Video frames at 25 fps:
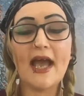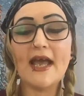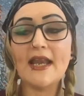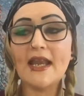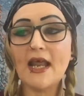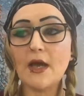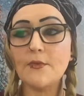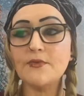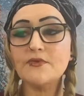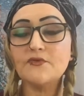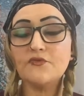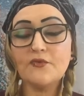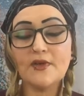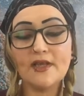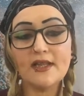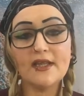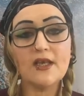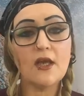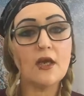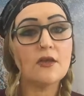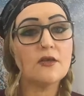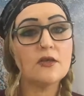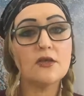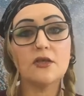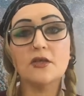And I was
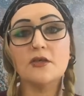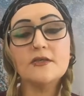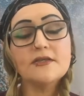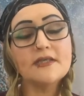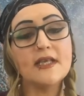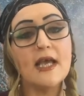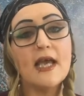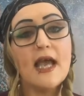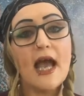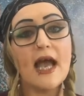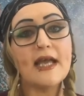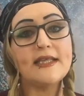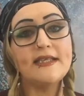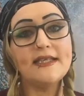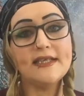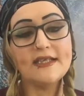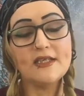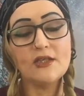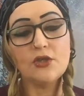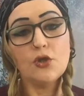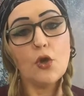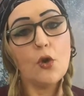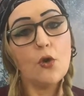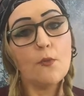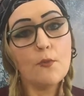really honoured because I
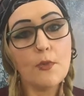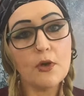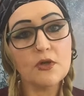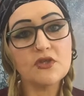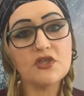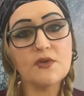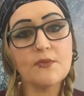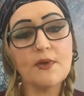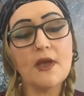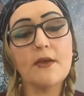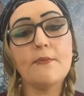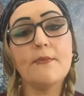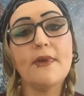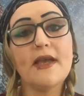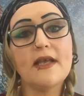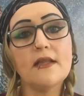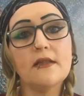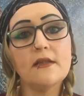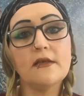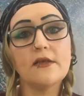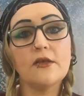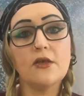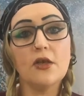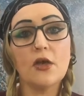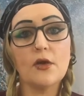didn't know much about Metal
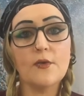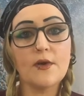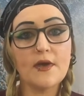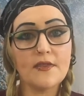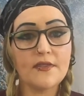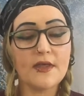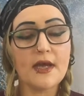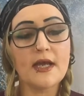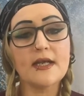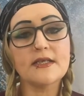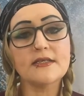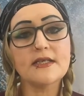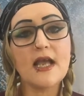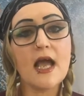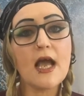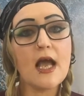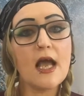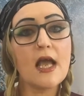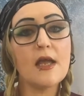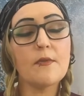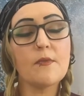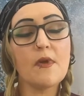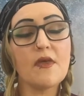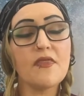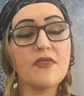Liqueur at that time.